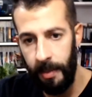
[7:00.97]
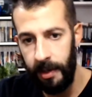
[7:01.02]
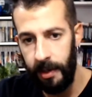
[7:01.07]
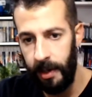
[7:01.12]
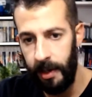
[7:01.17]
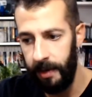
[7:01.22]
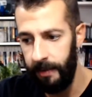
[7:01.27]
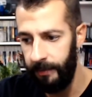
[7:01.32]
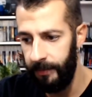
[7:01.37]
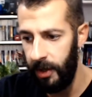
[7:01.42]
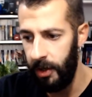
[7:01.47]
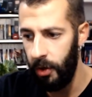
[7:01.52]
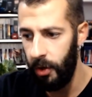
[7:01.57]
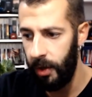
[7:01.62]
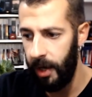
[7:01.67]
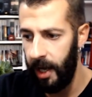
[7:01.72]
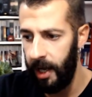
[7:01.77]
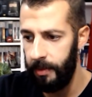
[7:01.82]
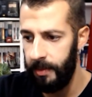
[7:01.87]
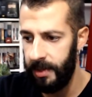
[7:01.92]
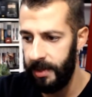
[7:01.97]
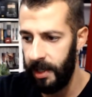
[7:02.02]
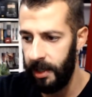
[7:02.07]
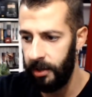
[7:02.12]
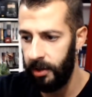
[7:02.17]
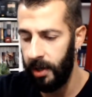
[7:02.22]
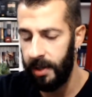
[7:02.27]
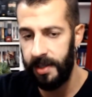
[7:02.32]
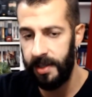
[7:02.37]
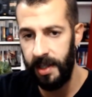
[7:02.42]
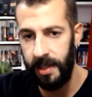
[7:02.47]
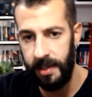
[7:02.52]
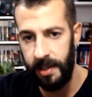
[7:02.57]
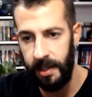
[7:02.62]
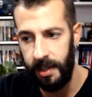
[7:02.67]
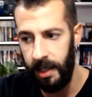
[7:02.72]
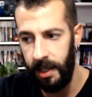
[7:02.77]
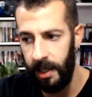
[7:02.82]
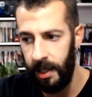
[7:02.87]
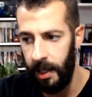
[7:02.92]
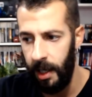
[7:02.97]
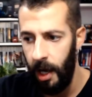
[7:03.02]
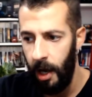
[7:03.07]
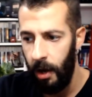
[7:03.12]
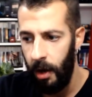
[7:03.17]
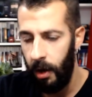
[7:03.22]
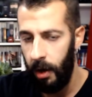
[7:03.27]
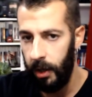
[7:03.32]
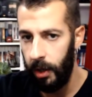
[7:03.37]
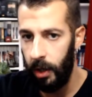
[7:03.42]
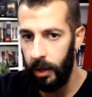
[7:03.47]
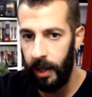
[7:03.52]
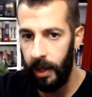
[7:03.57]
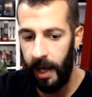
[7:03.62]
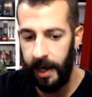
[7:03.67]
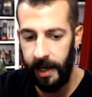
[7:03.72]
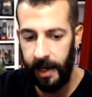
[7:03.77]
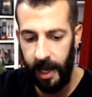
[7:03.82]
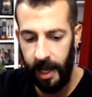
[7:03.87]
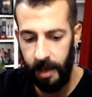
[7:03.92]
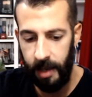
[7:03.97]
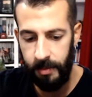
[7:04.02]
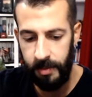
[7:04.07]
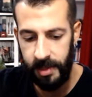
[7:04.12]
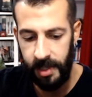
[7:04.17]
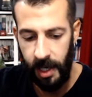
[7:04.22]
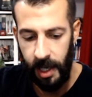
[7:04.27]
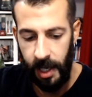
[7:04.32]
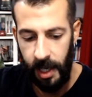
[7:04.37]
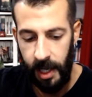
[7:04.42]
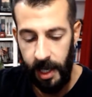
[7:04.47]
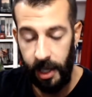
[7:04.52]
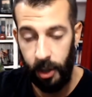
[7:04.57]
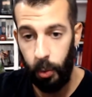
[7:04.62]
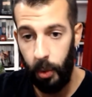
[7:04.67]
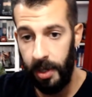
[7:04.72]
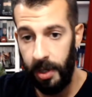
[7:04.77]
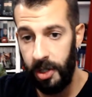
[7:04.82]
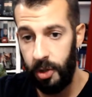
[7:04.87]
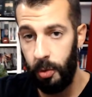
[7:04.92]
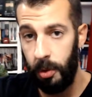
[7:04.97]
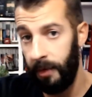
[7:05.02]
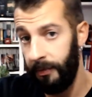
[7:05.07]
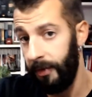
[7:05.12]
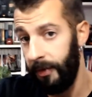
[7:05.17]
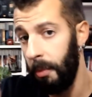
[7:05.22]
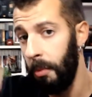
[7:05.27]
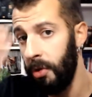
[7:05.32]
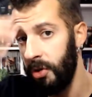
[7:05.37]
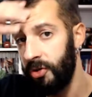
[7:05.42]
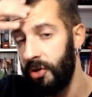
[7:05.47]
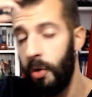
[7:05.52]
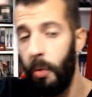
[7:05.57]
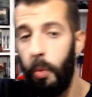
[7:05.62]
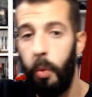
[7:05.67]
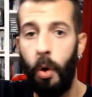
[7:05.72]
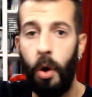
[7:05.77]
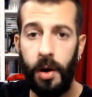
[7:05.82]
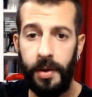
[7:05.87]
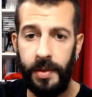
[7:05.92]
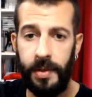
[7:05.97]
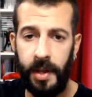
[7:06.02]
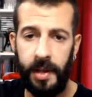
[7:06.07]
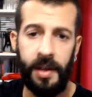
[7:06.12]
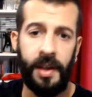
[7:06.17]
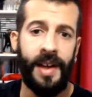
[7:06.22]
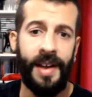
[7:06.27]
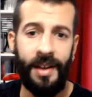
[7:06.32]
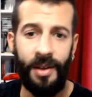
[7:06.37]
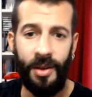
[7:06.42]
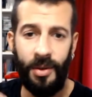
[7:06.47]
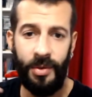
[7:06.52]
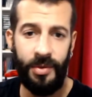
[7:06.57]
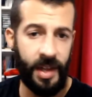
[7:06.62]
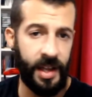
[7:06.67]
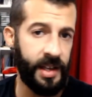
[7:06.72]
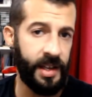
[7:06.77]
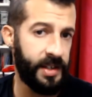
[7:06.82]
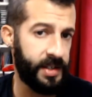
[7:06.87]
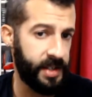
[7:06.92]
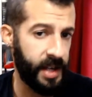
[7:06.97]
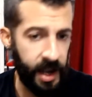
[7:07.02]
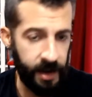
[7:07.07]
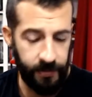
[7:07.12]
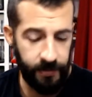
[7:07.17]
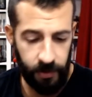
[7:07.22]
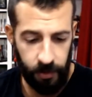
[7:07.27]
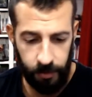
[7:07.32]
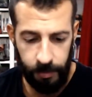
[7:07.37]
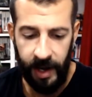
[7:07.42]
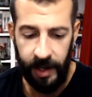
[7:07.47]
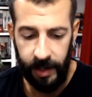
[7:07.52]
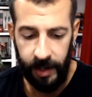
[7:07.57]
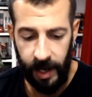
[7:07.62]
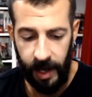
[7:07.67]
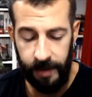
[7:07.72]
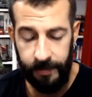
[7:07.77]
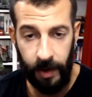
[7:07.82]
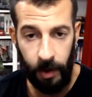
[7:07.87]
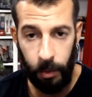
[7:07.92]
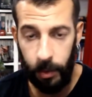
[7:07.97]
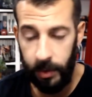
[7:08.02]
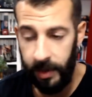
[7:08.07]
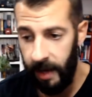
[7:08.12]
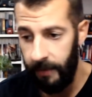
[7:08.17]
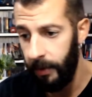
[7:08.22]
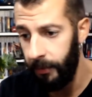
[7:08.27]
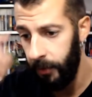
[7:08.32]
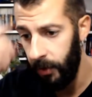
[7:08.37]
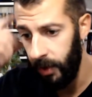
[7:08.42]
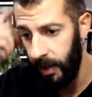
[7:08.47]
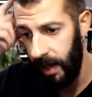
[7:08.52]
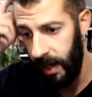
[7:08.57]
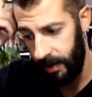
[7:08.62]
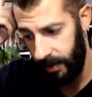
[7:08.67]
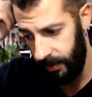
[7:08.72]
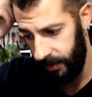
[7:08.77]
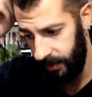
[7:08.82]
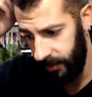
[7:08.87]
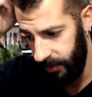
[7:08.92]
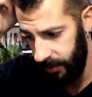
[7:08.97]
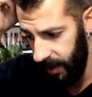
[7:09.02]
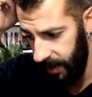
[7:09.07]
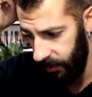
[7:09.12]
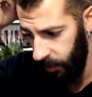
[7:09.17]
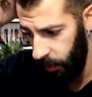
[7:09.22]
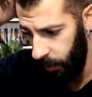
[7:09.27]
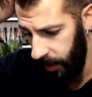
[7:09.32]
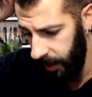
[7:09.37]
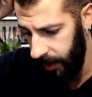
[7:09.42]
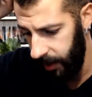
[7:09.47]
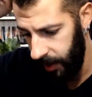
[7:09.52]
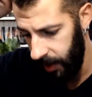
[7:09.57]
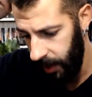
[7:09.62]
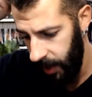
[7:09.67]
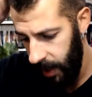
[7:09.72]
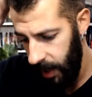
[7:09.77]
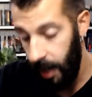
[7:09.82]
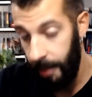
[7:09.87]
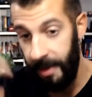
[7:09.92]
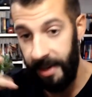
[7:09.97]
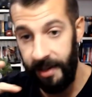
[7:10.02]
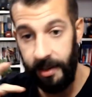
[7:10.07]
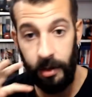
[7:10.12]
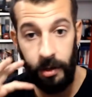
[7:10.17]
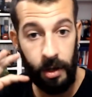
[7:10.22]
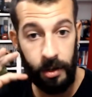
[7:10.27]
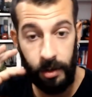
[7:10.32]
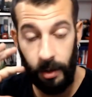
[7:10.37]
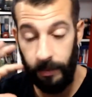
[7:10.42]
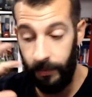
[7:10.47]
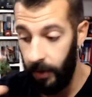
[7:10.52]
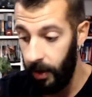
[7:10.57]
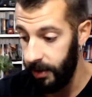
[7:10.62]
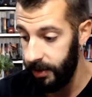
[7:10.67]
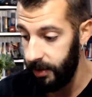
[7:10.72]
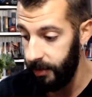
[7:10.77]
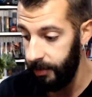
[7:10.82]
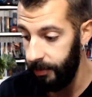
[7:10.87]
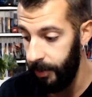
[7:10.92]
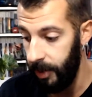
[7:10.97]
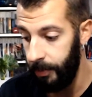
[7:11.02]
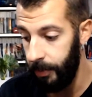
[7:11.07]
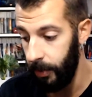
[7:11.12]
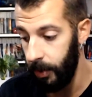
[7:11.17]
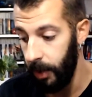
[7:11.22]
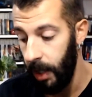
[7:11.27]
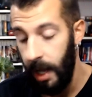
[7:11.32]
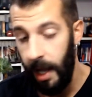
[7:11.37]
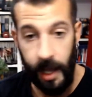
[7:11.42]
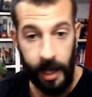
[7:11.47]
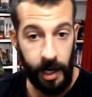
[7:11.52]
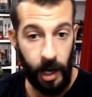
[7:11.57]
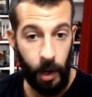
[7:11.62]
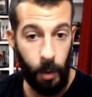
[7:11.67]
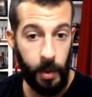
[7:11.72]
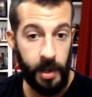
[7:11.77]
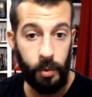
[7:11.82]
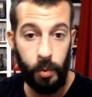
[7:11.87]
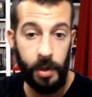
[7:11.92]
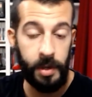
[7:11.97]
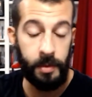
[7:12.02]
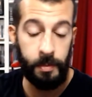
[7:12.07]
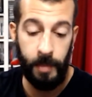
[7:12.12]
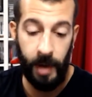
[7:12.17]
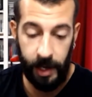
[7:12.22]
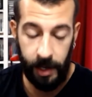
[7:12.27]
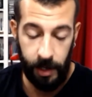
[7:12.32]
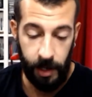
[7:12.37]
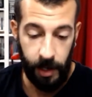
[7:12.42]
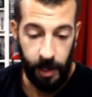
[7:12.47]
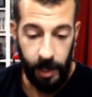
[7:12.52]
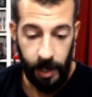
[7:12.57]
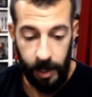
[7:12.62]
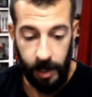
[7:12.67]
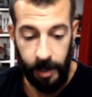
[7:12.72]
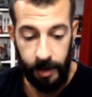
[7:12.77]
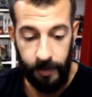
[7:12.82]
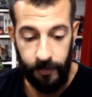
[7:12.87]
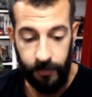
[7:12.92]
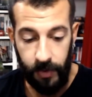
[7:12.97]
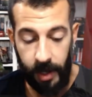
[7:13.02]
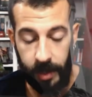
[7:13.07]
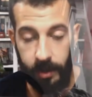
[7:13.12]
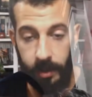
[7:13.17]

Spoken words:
in video games, and toxicity on online games. It was one of the most rewarding things ever in my life. I will never forget that week. I met a lot of awesome people, and I went with my friend